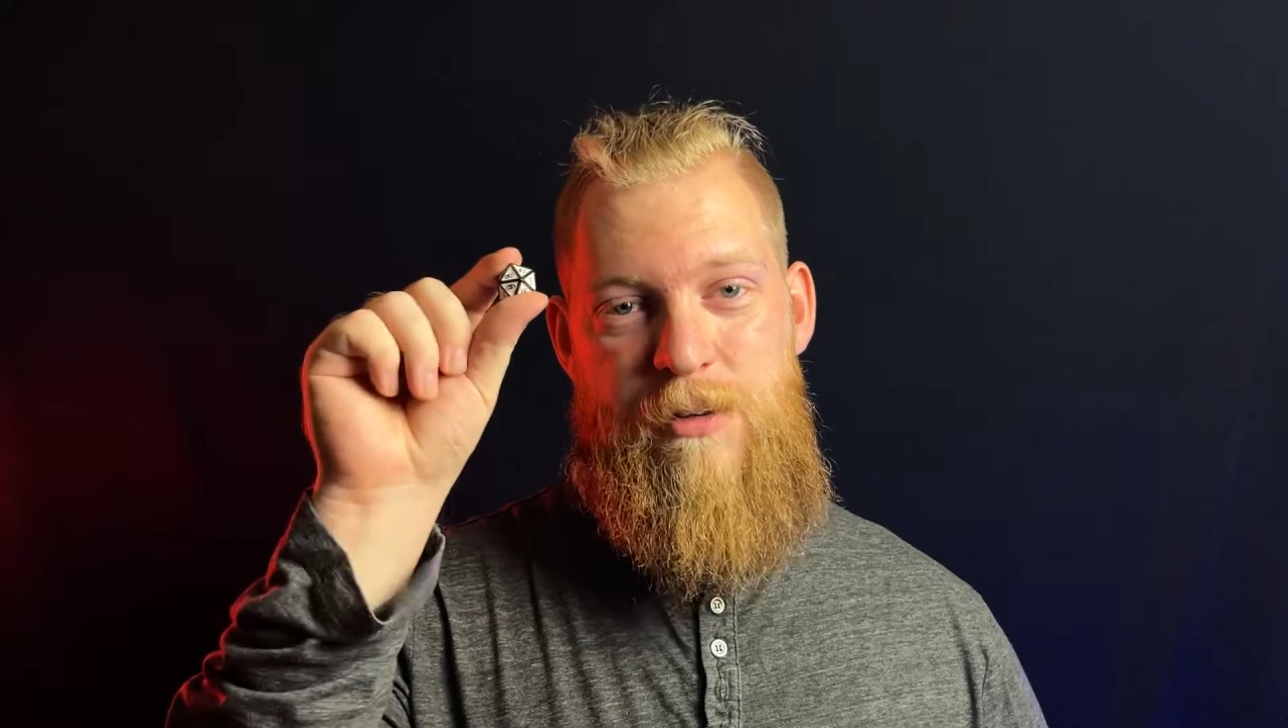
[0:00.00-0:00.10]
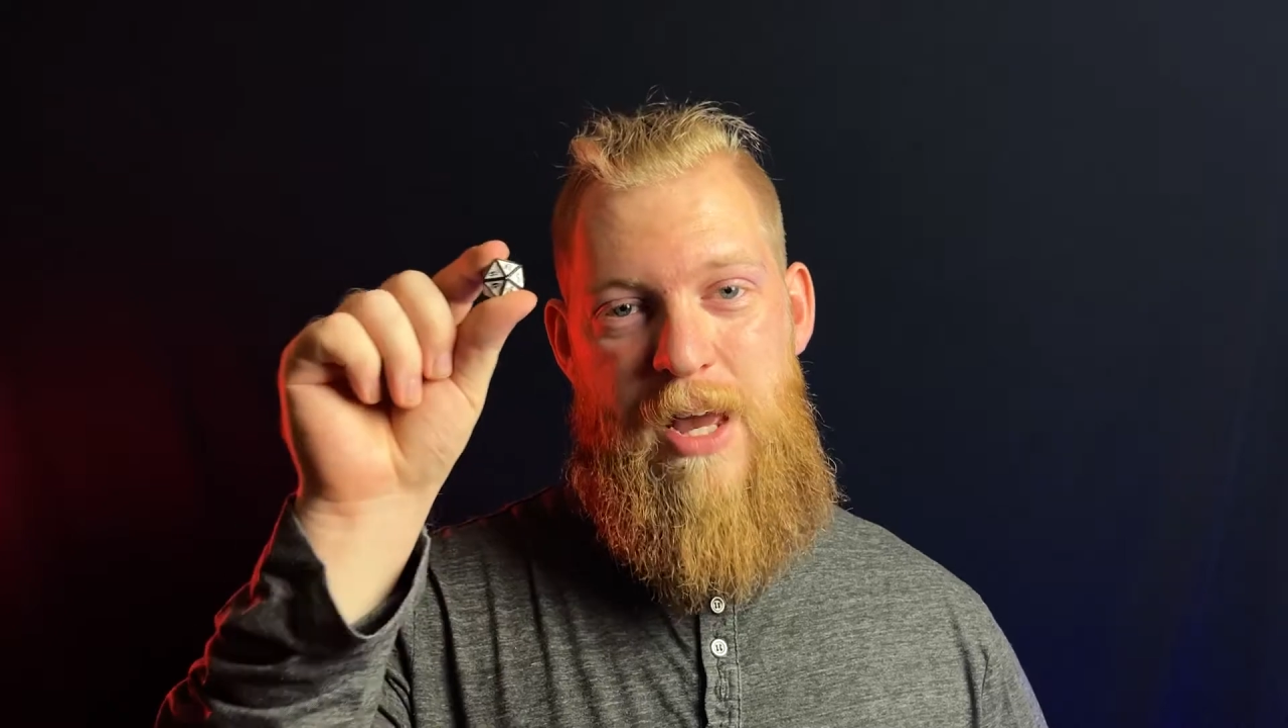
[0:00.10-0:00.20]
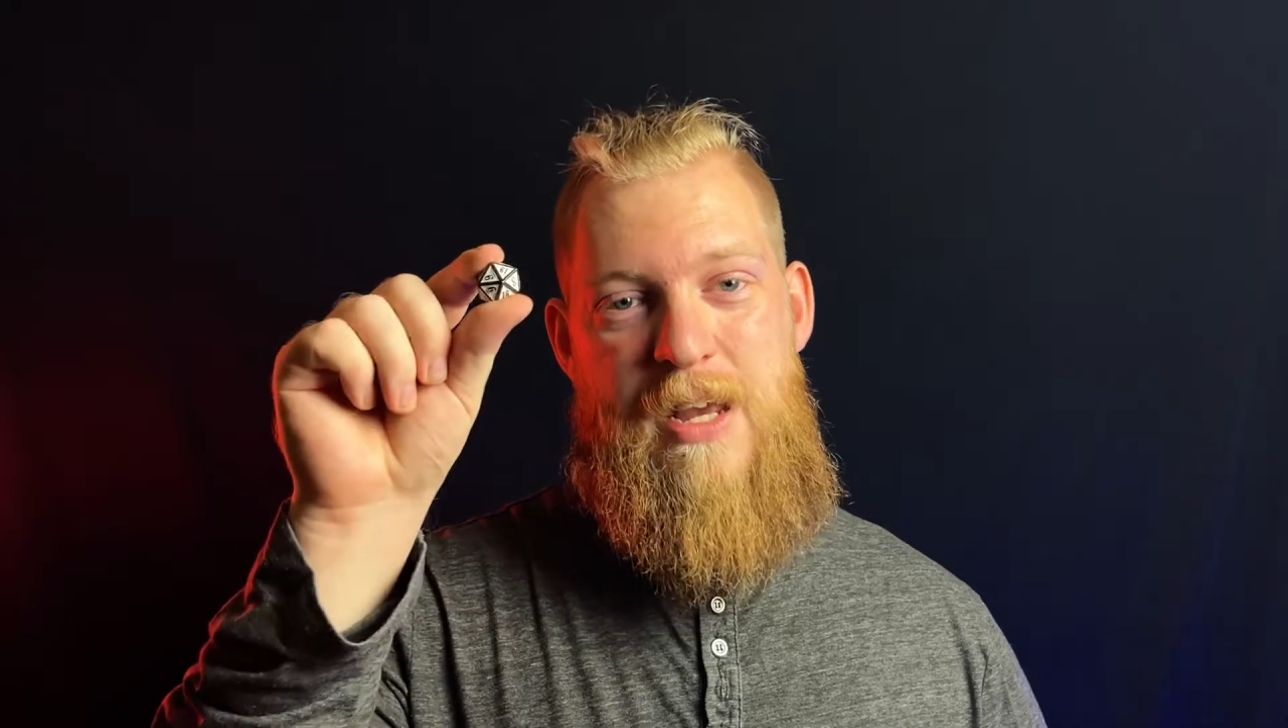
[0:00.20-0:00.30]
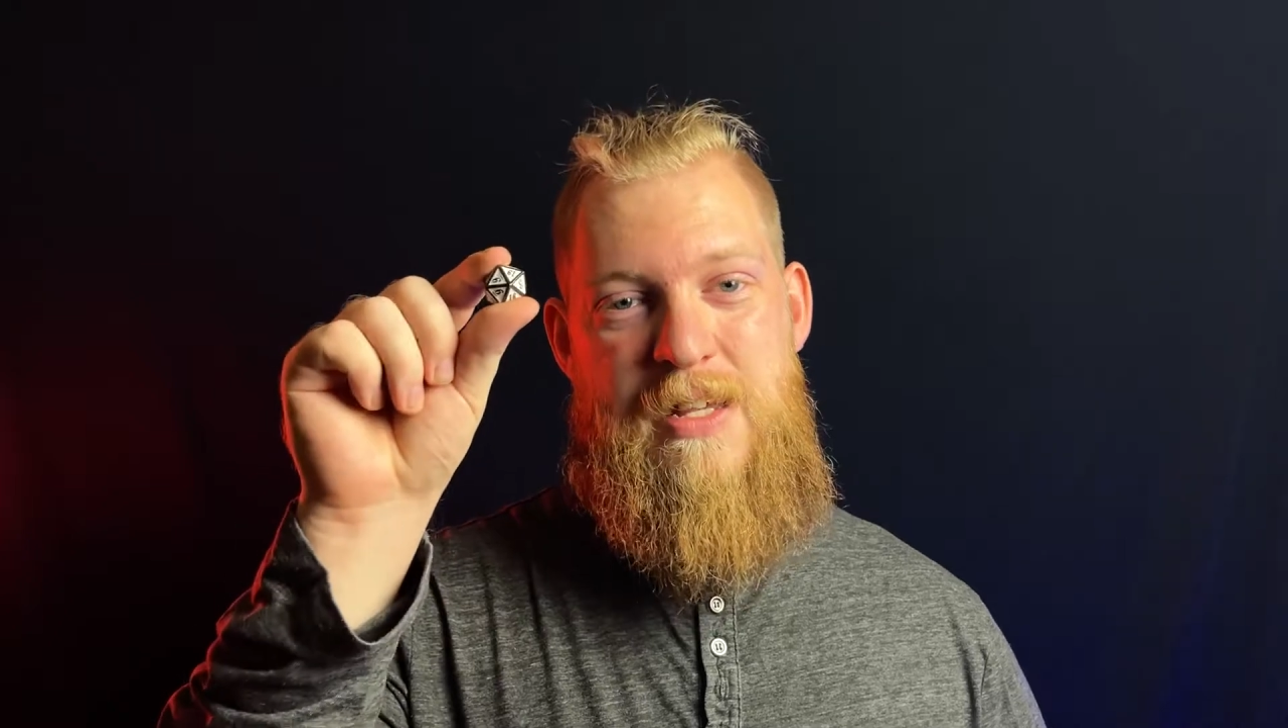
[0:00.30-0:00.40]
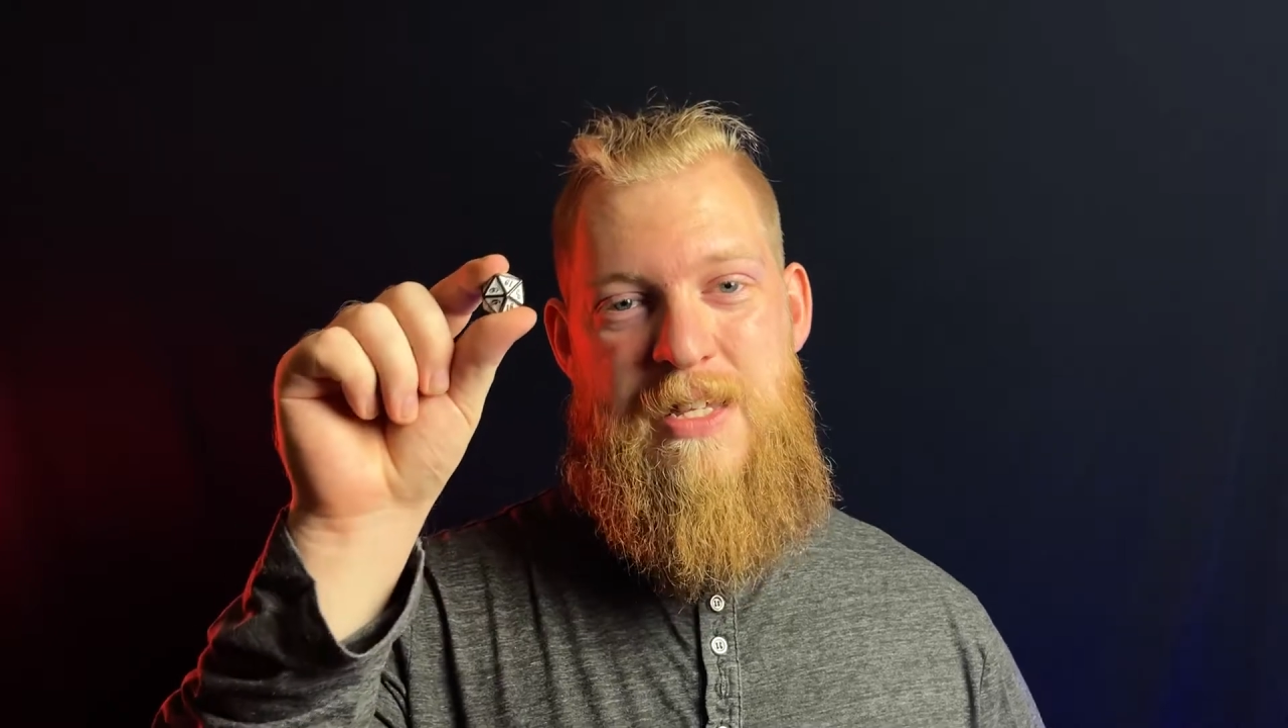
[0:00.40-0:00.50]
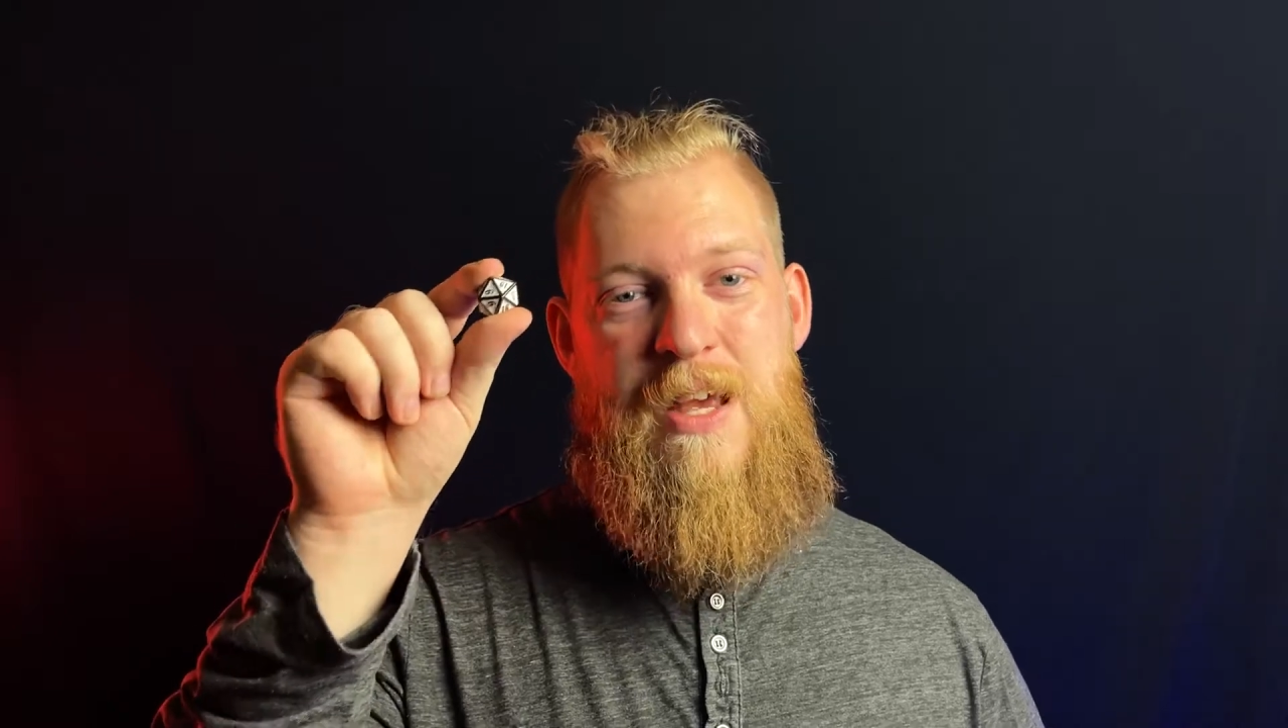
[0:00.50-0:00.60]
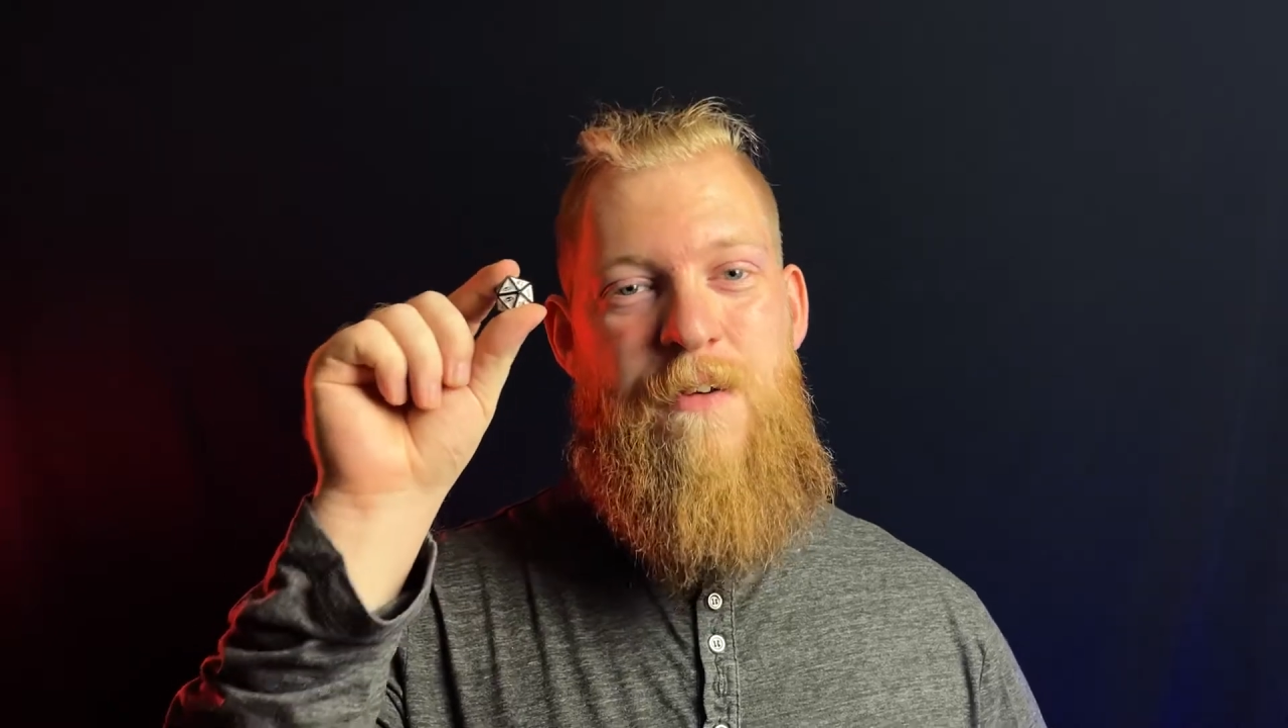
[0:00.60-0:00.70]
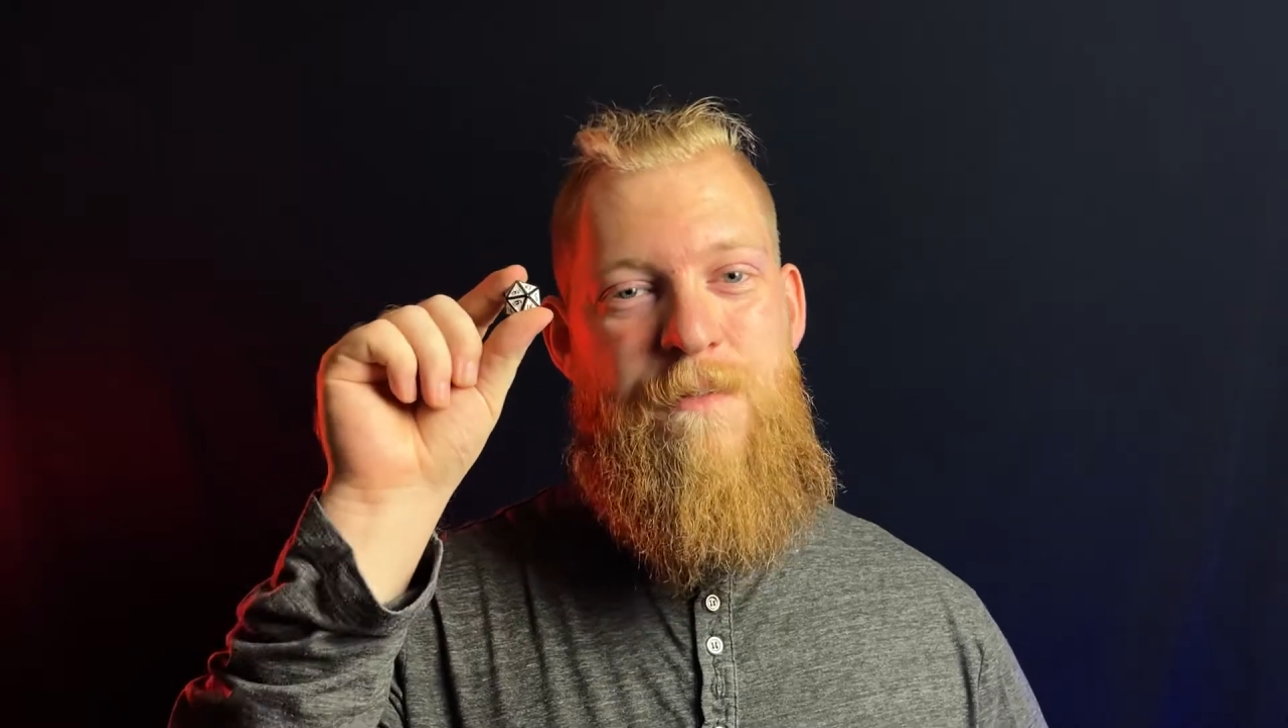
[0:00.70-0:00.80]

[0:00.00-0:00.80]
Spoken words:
dice